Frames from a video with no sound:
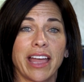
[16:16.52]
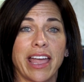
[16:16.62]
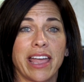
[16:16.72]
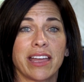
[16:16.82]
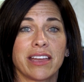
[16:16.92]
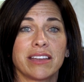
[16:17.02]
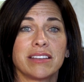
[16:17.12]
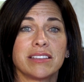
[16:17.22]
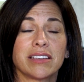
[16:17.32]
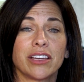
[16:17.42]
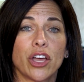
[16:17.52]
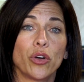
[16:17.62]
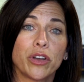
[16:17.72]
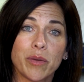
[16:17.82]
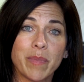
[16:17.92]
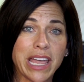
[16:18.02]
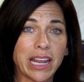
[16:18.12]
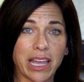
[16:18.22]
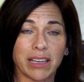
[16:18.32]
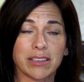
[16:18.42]
and go to the
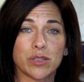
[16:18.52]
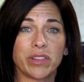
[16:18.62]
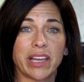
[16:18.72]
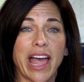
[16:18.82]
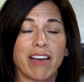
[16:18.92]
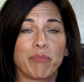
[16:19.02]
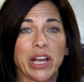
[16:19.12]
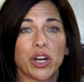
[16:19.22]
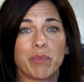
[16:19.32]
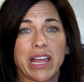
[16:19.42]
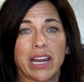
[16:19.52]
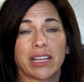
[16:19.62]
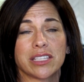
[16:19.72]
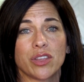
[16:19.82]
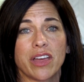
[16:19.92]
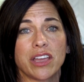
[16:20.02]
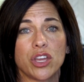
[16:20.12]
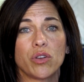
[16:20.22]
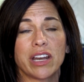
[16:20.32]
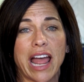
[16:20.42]
meetings when they have parent meetings so that
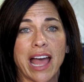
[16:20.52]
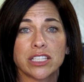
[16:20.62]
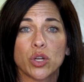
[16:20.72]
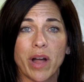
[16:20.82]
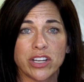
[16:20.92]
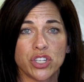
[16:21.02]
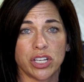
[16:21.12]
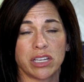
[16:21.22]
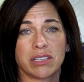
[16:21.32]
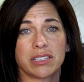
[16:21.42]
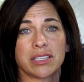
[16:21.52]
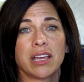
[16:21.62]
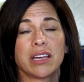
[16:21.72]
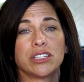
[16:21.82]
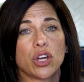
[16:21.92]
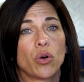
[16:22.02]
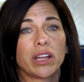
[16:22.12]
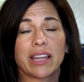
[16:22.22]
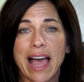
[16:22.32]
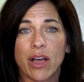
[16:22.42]
you can ask questions. Don't
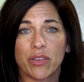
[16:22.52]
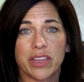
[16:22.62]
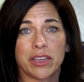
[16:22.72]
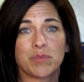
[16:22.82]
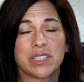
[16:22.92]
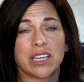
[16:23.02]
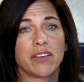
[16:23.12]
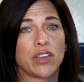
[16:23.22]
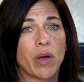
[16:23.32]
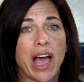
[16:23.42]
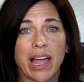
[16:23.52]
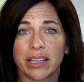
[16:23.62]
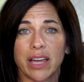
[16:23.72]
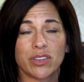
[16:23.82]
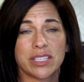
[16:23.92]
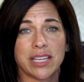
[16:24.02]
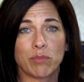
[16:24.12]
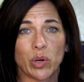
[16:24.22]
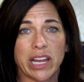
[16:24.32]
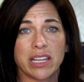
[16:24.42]
allow them to give you high-level
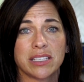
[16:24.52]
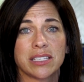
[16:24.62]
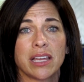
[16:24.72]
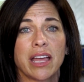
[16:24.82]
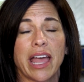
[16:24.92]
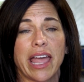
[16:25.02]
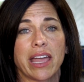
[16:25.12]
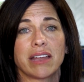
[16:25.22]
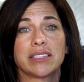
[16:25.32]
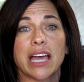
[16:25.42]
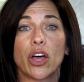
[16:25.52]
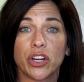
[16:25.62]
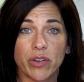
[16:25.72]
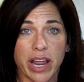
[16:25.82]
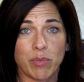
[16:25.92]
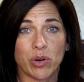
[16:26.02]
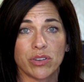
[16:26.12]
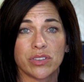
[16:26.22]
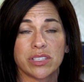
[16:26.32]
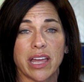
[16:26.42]
summaries, and tell your
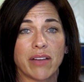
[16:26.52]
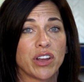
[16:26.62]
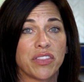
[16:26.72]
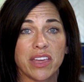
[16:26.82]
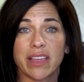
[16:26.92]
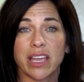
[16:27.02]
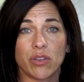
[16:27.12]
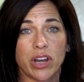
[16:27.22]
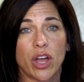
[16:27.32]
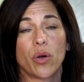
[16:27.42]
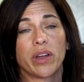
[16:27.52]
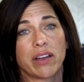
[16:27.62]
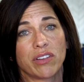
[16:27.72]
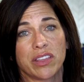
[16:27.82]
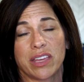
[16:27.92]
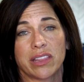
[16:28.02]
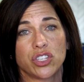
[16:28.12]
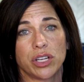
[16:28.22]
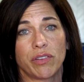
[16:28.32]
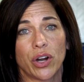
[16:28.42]
neighbors everything that you know and everything
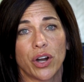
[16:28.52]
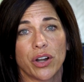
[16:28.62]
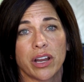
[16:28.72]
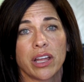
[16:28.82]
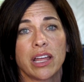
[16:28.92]
that you've heard.